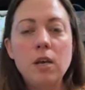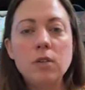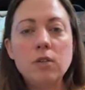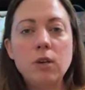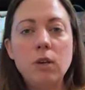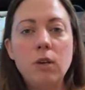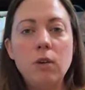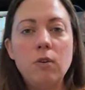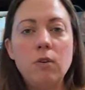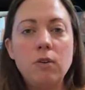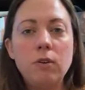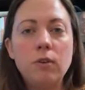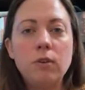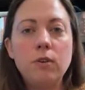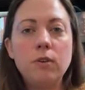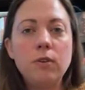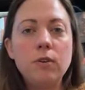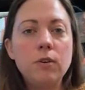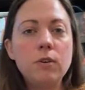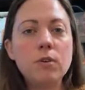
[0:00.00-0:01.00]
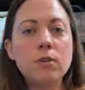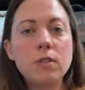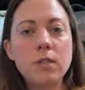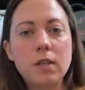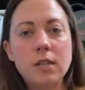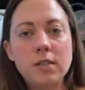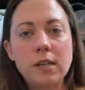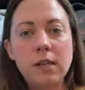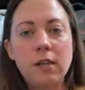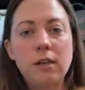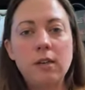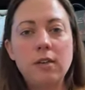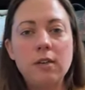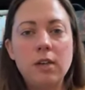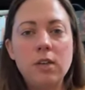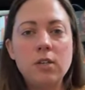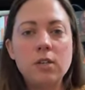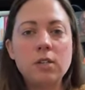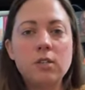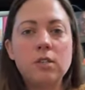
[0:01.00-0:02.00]
So you do your sun
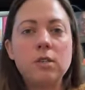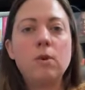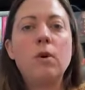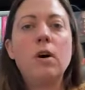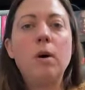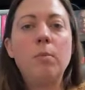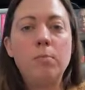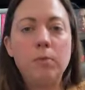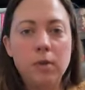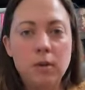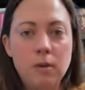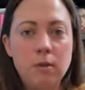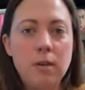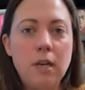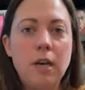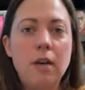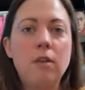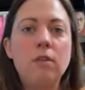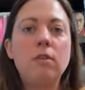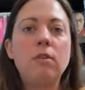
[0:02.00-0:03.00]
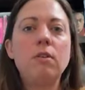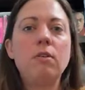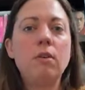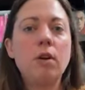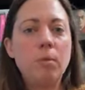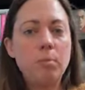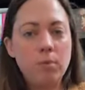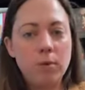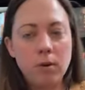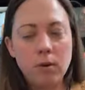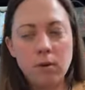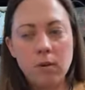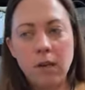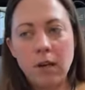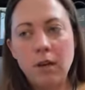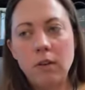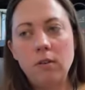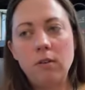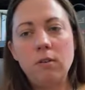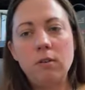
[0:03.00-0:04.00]
salutations. You go up, you go down. You go up, you go
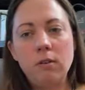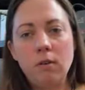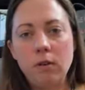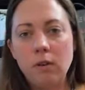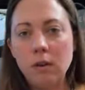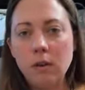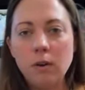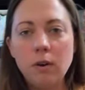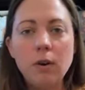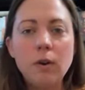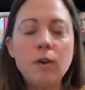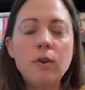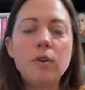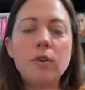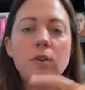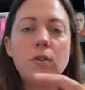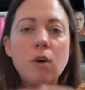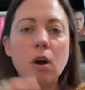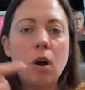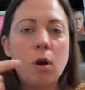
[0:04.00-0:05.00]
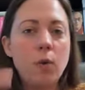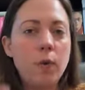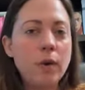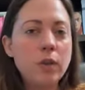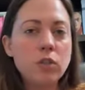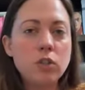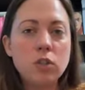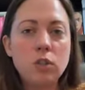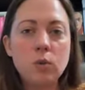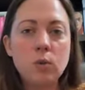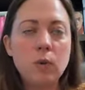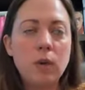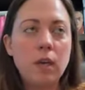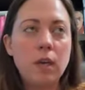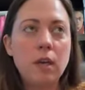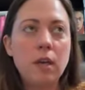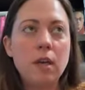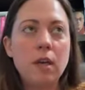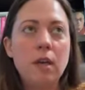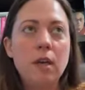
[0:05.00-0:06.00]
down. You go, you know, you're always
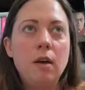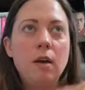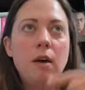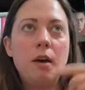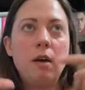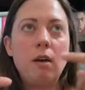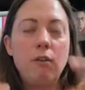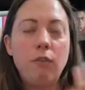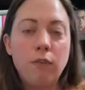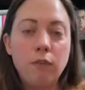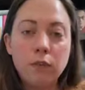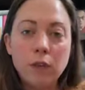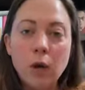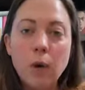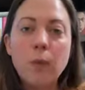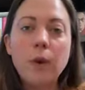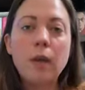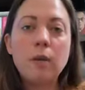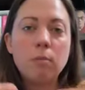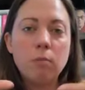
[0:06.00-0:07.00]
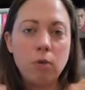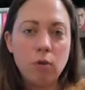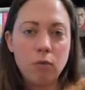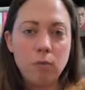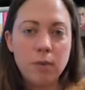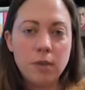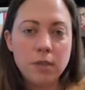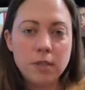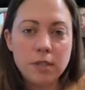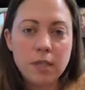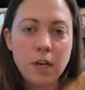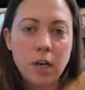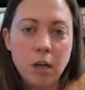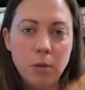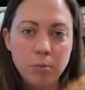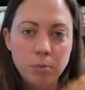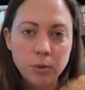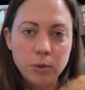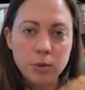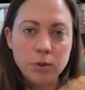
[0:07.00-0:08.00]
doing flowing movements to
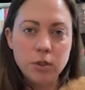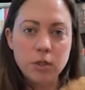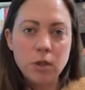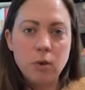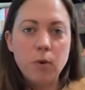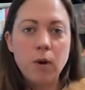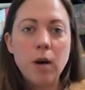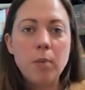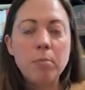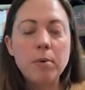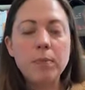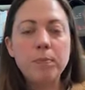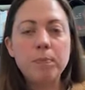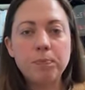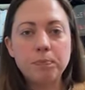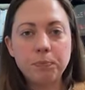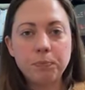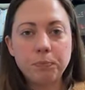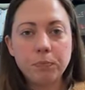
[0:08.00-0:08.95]
help loosen you up.